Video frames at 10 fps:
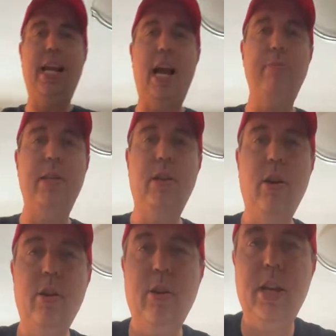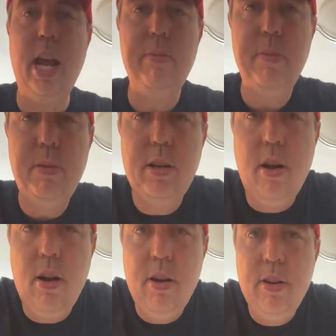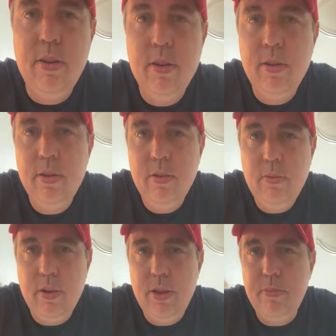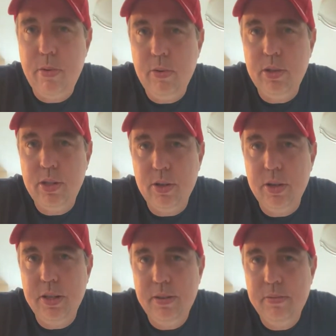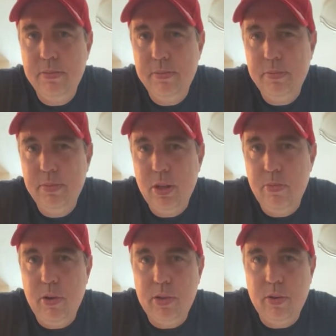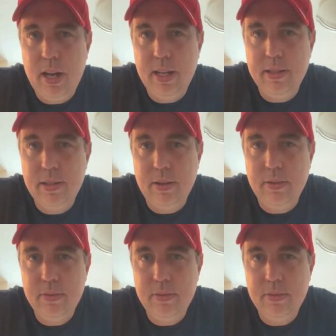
Captain Kirk or Captain Picard? Well, they're both good. They're both great, so.